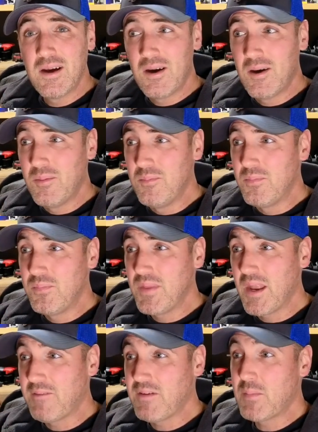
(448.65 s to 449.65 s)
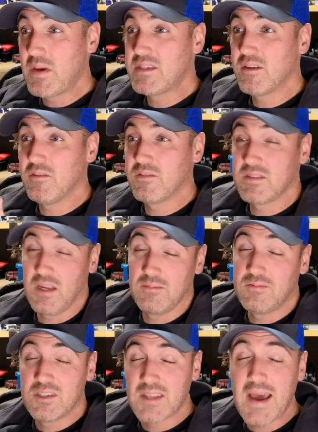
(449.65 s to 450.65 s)
And I found myself, because I
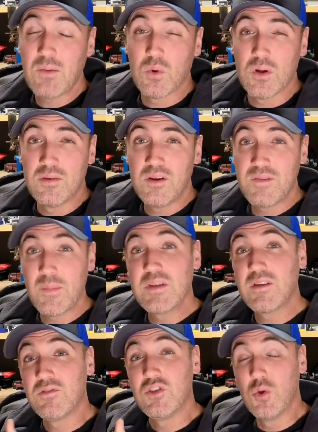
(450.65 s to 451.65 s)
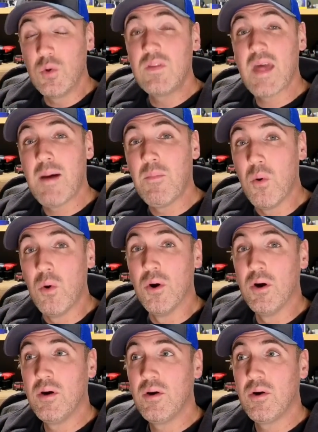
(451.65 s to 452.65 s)
just had one, found myself doing that
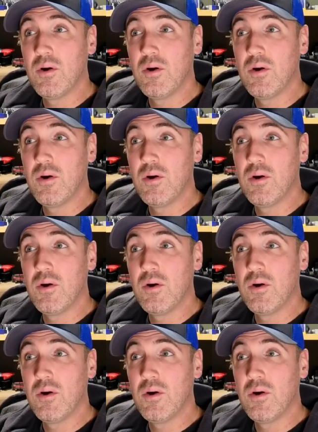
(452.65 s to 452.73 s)
more.